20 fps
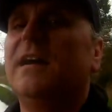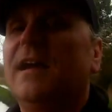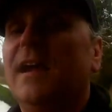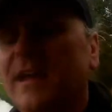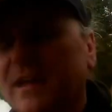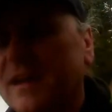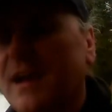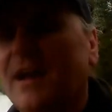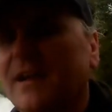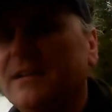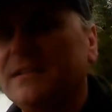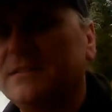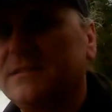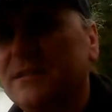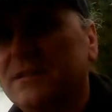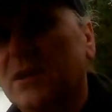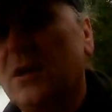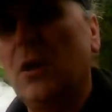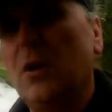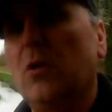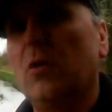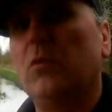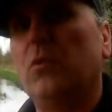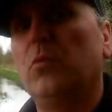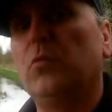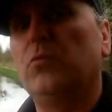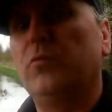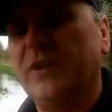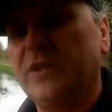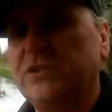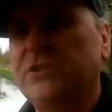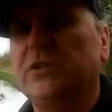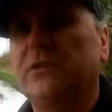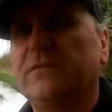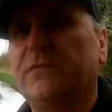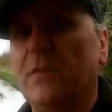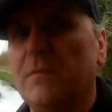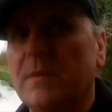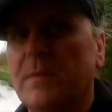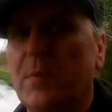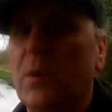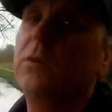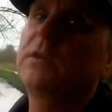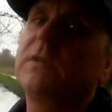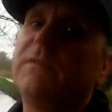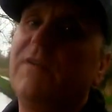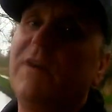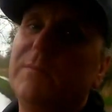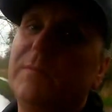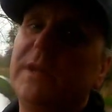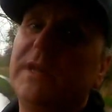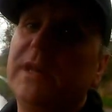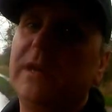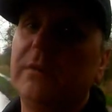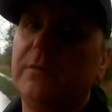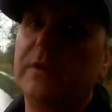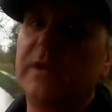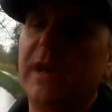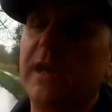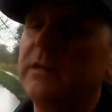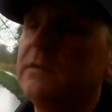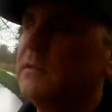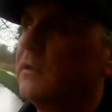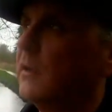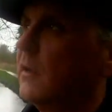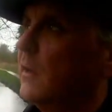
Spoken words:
Hey guys, Richard from the Pokéfamily here again.